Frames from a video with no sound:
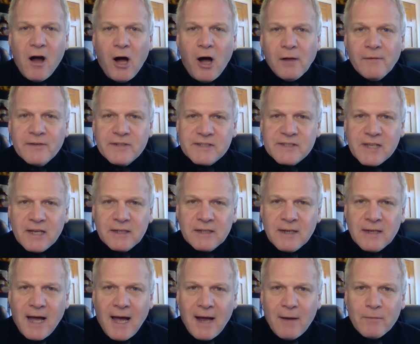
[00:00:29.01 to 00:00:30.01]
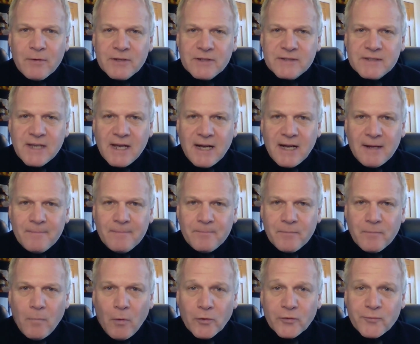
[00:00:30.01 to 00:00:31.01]
All of a sudden, I was um,
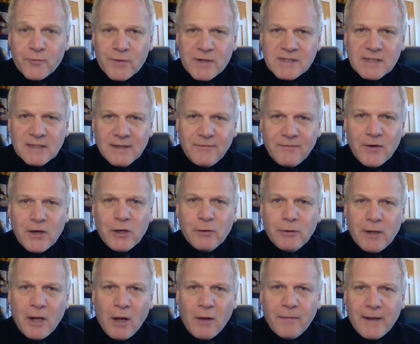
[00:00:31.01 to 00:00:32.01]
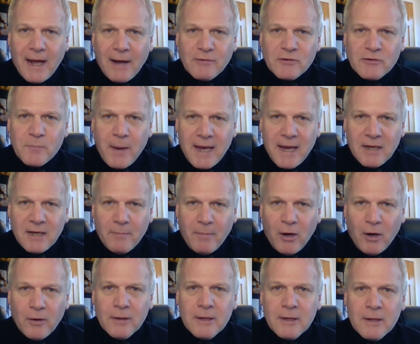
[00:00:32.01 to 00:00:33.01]
most recently figuring out that I was paying
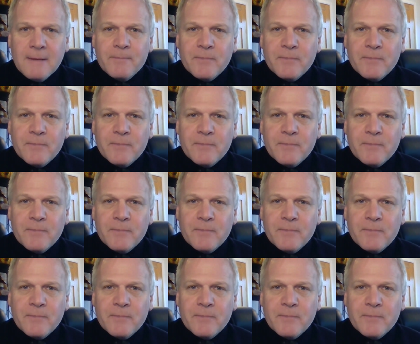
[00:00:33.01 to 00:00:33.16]
about